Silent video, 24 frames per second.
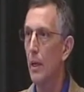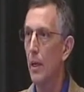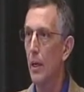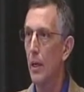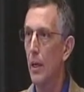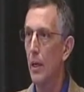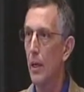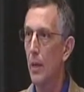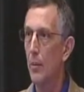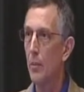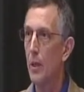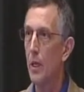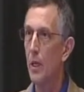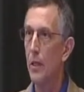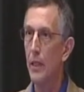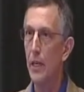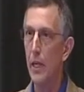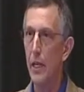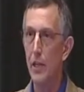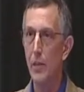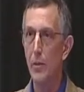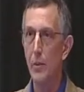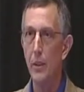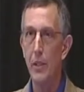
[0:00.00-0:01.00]
I've been on
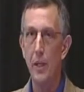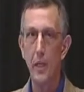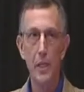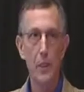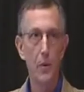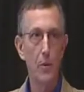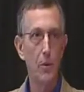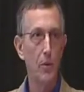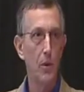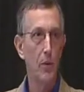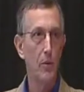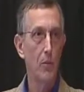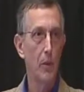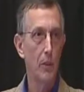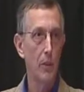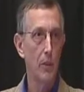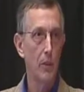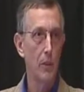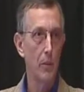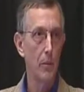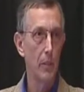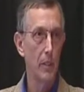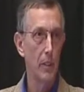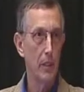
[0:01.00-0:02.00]
the ASHRAE
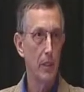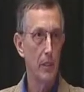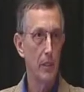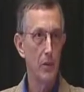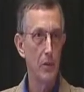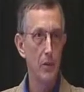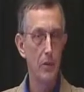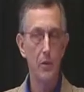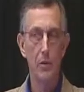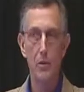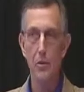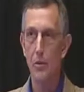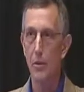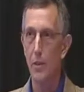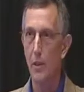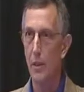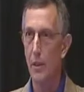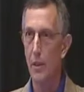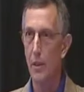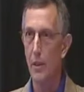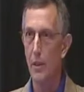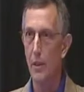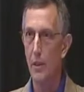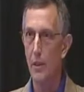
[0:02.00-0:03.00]
90.1 committee since,
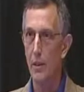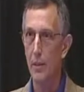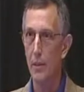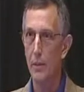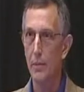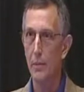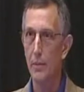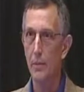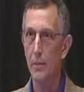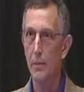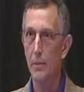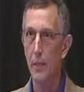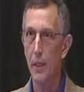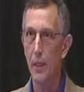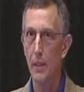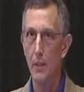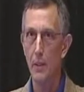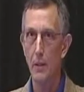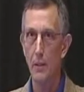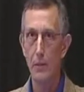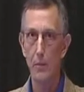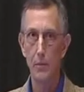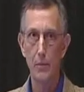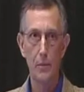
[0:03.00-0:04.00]
I
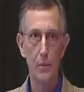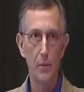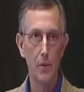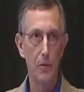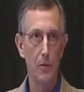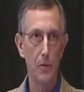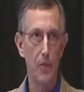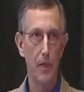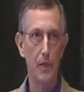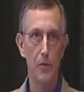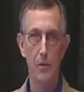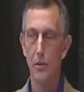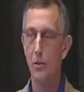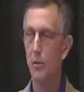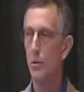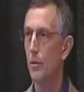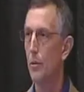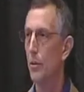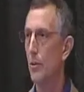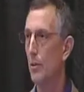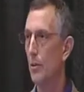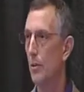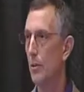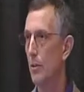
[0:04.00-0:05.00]
don't know,
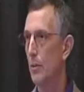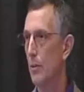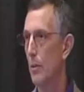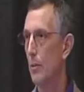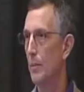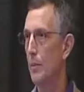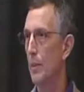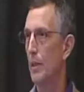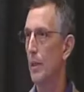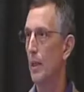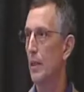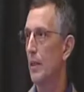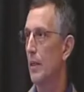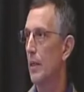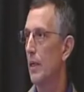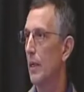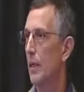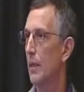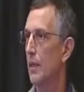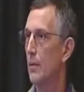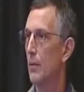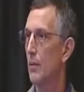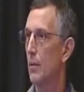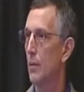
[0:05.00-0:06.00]
2002 or something like
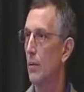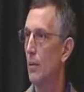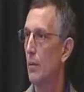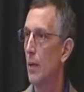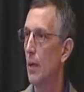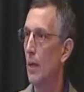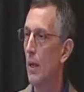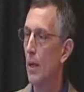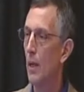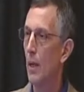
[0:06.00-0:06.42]
that. So